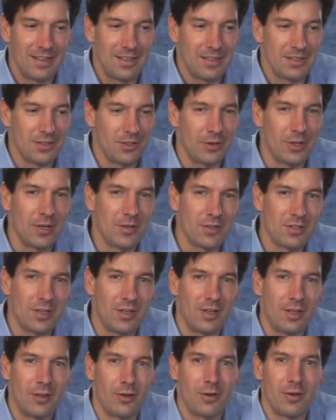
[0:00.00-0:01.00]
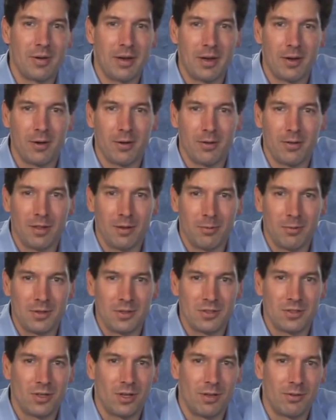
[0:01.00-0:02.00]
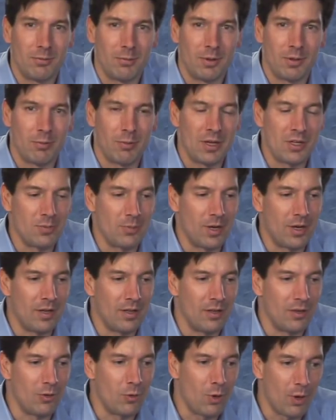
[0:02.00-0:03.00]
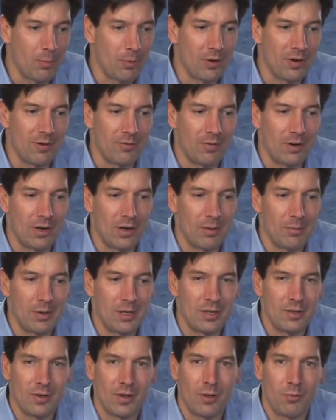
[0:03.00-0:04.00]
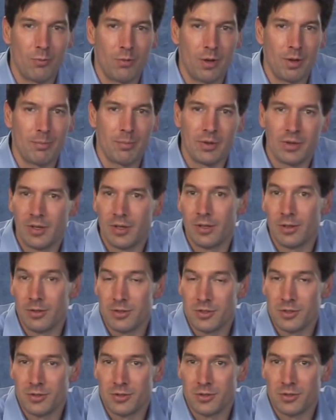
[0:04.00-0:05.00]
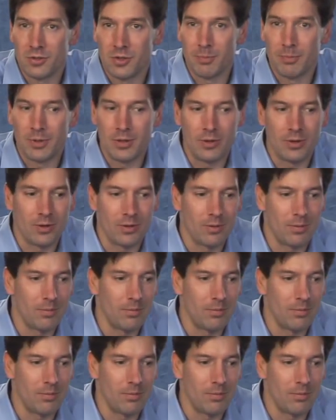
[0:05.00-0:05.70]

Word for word: So here's another error that was solved with Regmon. In a corporate environment, on one particular user's computer,